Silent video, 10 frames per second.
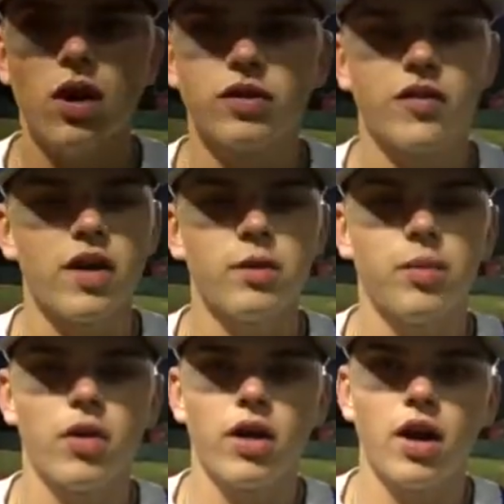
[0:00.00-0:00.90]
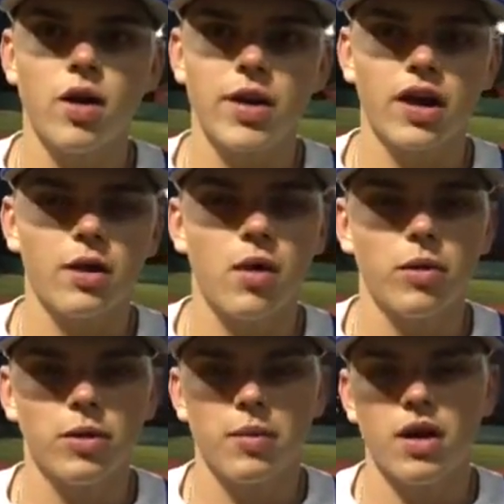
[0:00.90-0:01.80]
Oh, it's very important. We got to come out
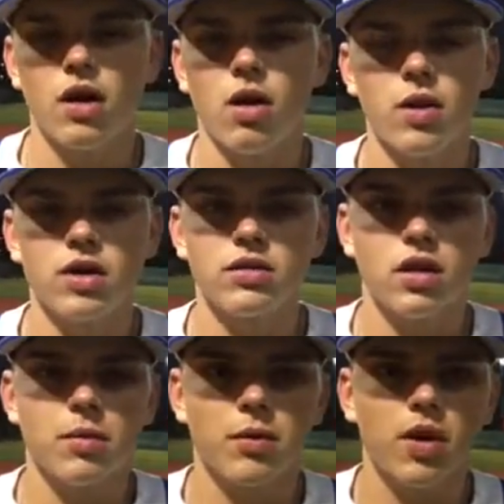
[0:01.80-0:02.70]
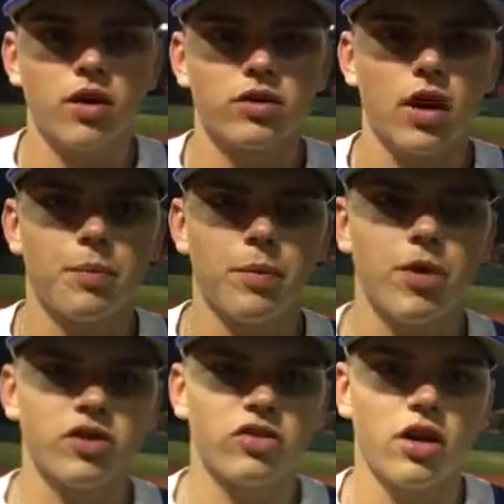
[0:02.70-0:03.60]
with a bang always. I mean, we always got to put
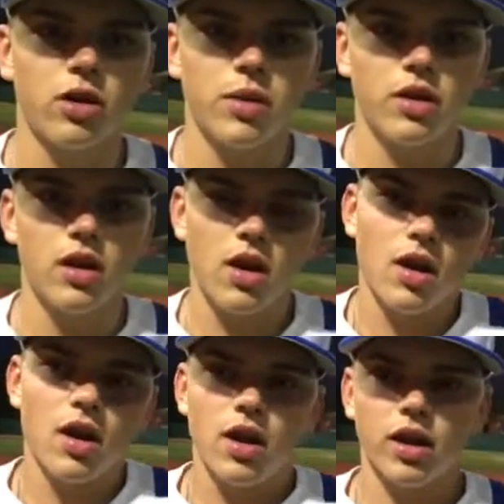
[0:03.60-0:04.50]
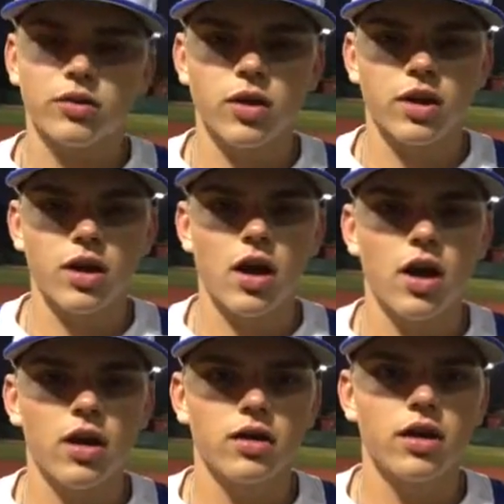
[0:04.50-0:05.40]
pressure on them, and that's what we
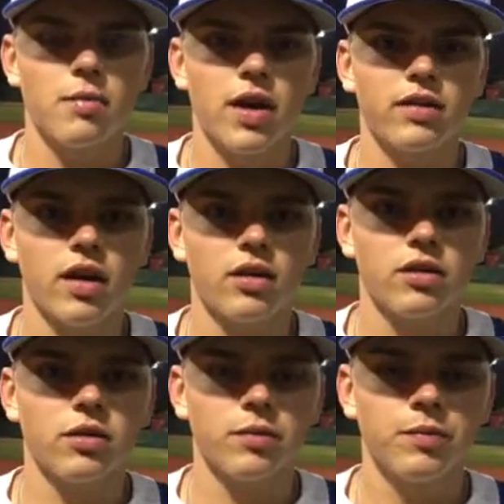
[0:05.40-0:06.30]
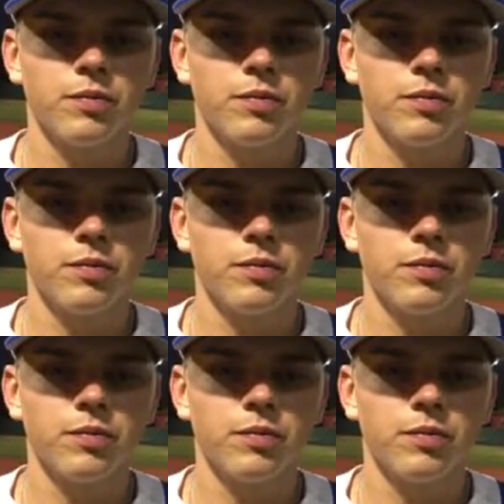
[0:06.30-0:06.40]
keep maintaining too.